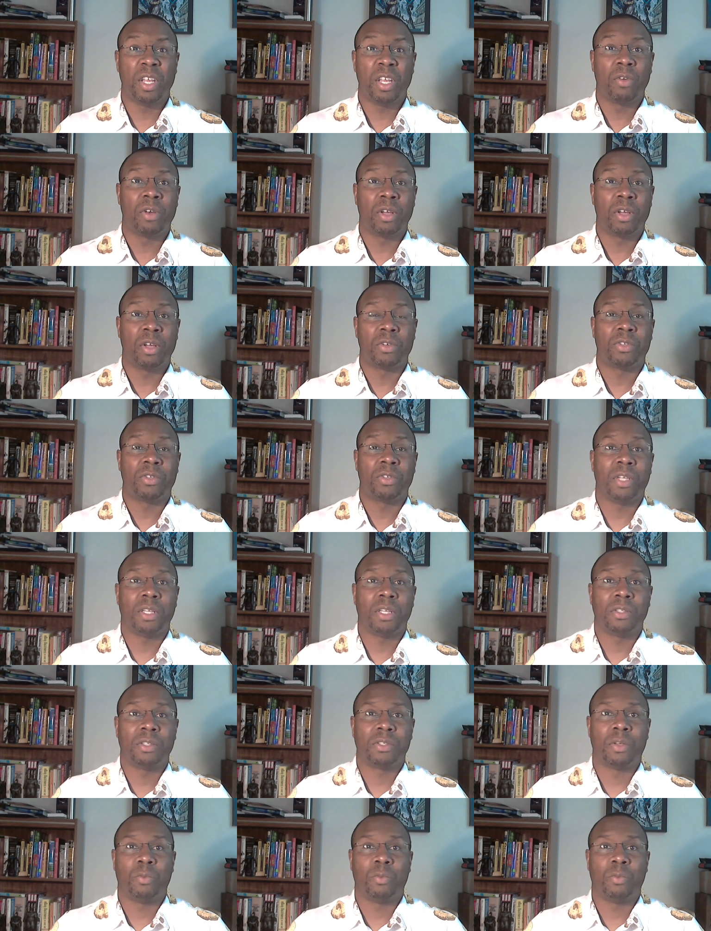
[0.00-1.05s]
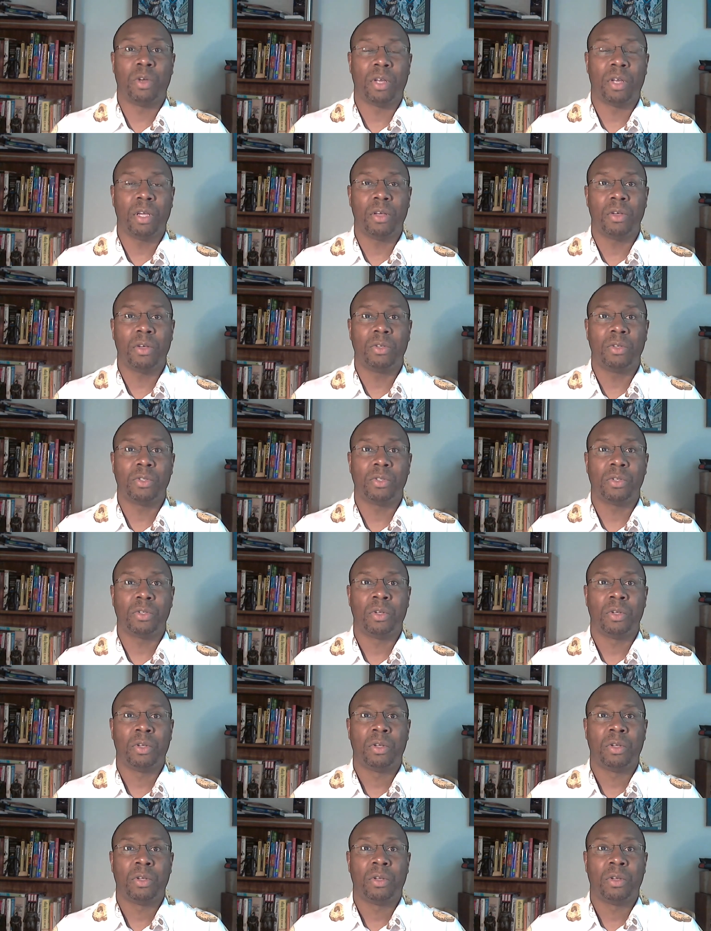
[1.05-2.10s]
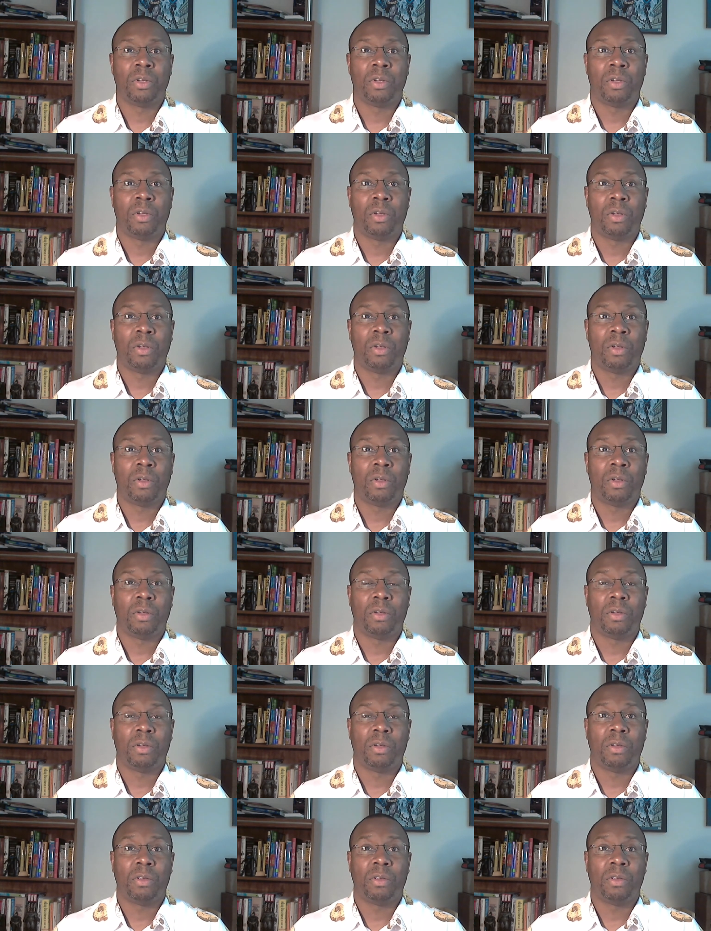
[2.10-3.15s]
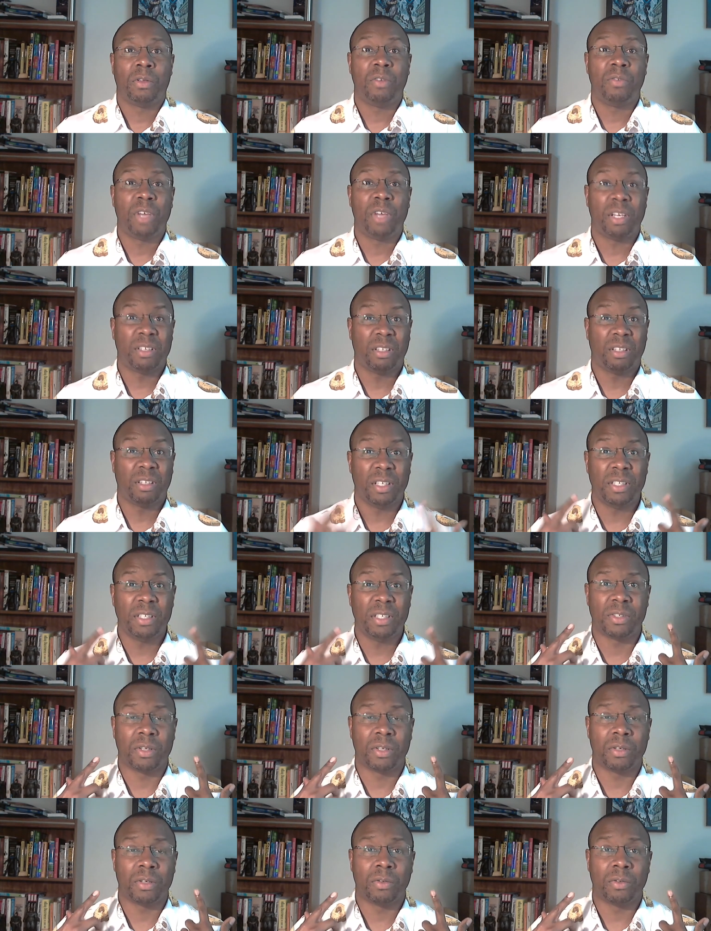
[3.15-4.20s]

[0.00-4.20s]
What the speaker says: and understand someone else, you've got to listen